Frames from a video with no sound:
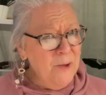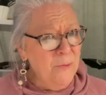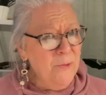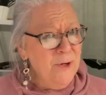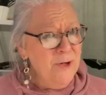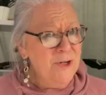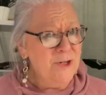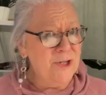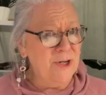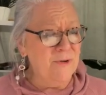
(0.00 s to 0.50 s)
I
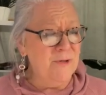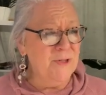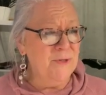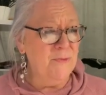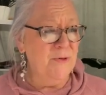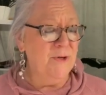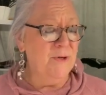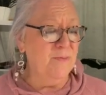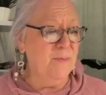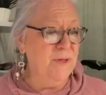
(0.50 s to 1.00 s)
wanted to share
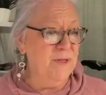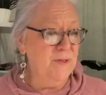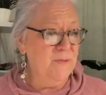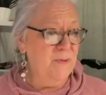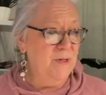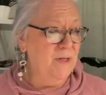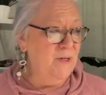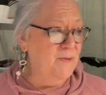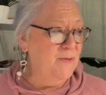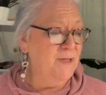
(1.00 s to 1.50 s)
this with you because
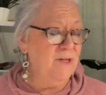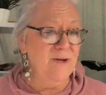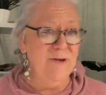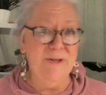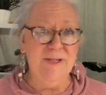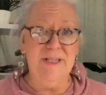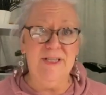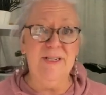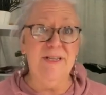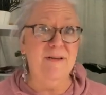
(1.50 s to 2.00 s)
we use it
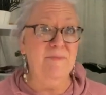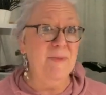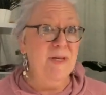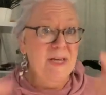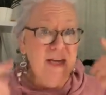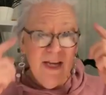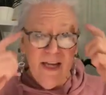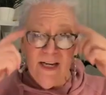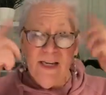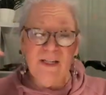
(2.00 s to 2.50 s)
all the time,
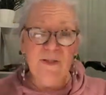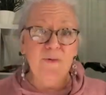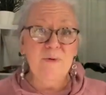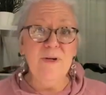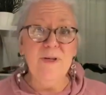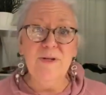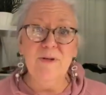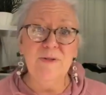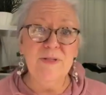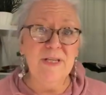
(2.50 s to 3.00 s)
and it's
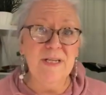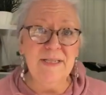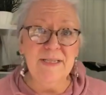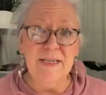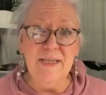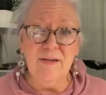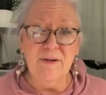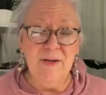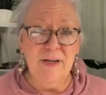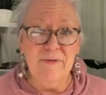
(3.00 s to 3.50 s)
one of those
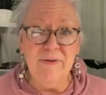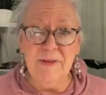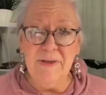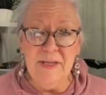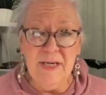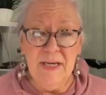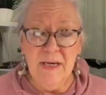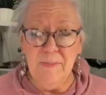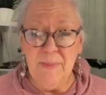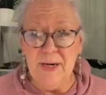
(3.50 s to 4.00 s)
things I don't even
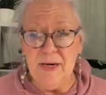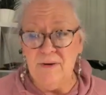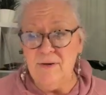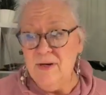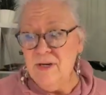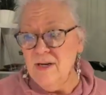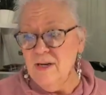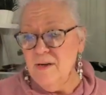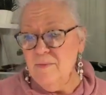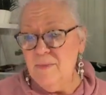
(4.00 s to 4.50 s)
think
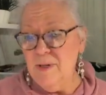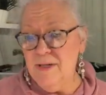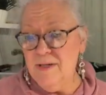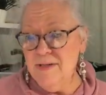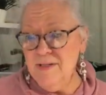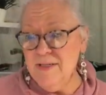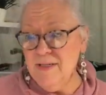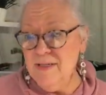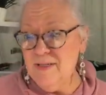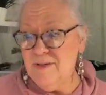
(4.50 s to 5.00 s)
about
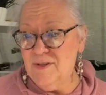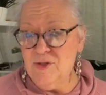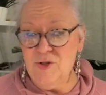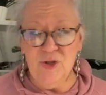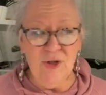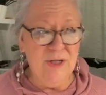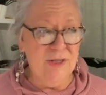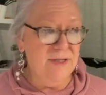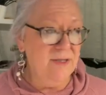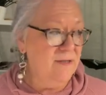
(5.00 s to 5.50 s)
because it's
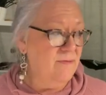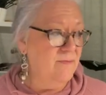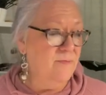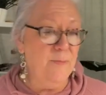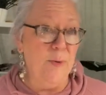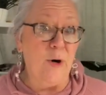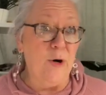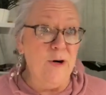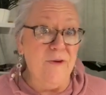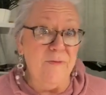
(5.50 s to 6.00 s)
just
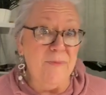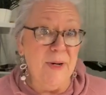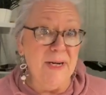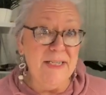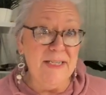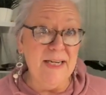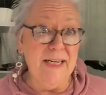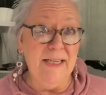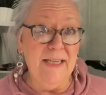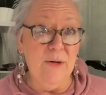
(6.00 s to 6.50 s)
part of
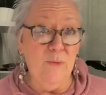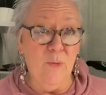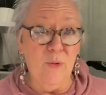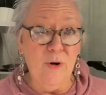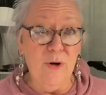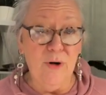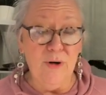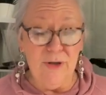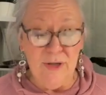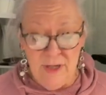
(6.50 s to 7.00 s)
my daily
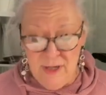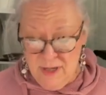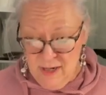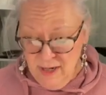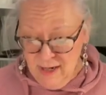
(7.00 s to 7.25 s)
work.